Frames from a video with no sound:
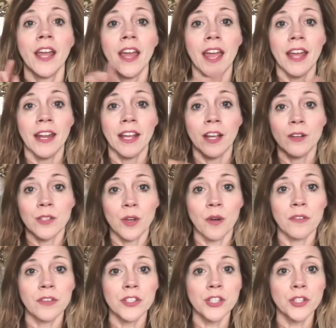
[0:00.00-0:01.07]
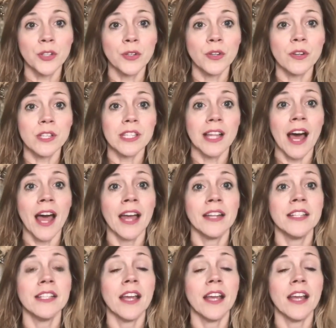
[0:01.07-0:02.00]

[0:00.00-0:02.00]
and it goes over to Google Slides.